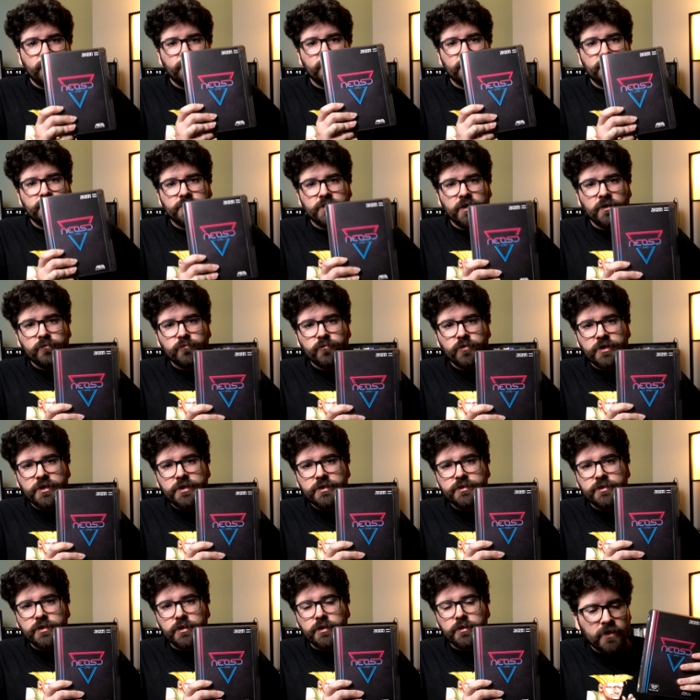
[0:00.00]
For some
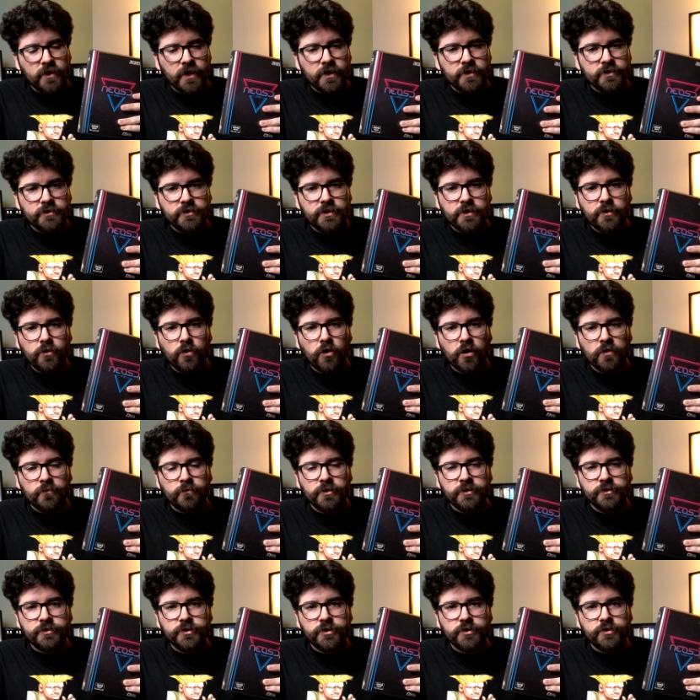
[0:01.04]
reason, the SD card
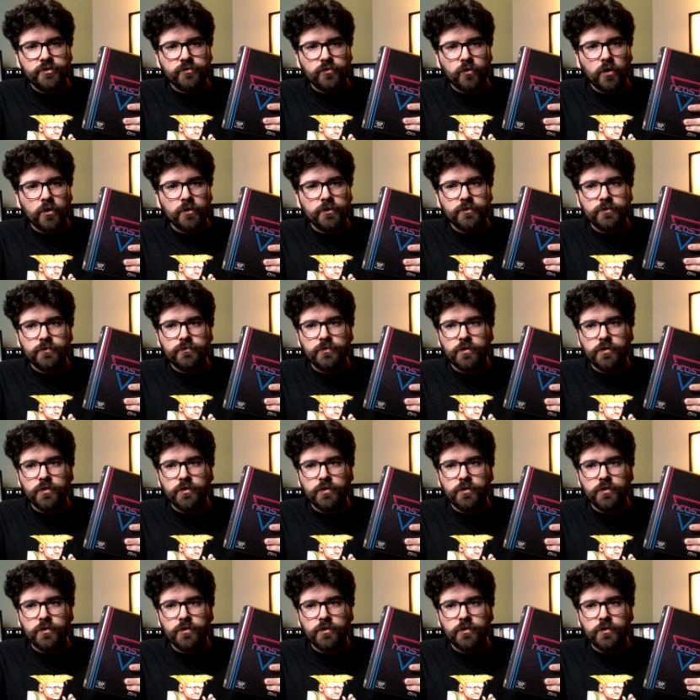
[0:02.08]
must just draw